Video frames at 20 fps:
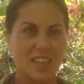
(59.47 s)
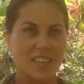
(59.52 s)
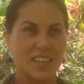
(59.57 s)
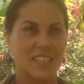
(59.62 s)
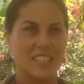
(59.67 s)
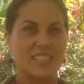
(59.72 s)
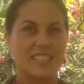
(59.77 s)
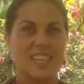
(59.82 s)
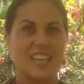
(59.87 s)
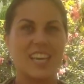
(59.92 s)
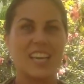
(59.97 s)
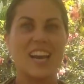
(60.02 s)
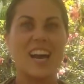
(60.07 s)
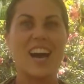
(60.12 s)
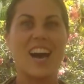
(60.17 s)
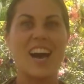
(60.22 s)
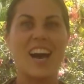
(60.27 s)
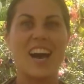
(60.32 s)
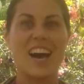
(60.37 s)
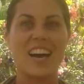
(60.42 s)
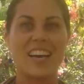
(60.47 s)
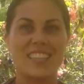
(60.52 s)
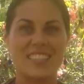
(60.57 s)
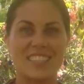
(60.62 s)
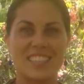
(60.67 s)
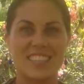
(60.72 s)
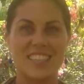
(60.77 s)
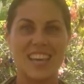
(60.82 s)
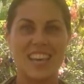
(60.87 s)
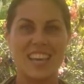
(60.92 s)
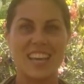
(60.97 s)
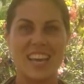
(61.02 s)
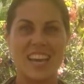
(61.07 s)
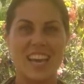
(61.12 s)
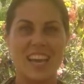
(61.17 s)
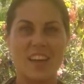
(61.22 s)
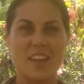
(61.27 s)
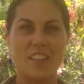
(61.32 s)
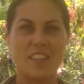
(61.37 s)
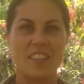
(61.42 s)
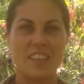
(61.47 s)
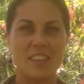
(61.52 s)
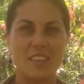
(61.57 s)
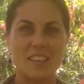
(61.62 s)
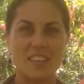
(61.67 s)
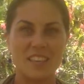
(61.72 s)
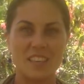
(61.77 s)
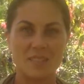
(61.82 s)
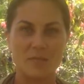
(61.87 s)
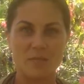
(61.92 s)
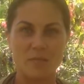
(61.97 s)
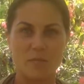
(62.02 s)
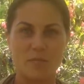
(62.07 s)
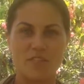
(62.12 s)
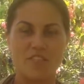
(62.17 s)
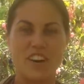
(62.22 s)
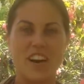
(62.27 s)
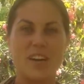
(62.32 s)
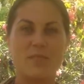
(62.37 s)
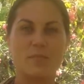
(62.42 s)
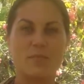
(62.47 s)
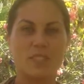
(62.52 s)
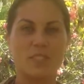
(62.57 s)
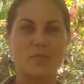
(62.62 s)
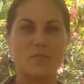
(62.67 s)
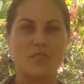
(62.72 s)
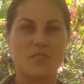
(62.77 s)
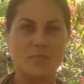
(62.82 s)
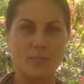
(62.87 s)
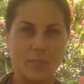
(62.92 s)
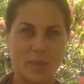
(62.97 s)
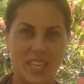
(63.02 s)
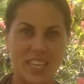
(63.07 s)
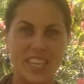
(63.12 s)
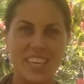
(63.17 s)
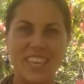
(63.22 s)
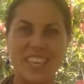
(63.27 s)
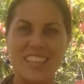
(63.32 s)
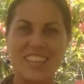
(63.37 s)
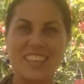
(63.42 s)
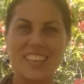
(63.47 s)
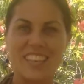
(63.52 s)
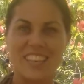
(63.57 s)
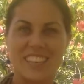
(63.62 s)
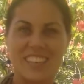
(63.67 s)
like saying hi to that healthy, vibrant being that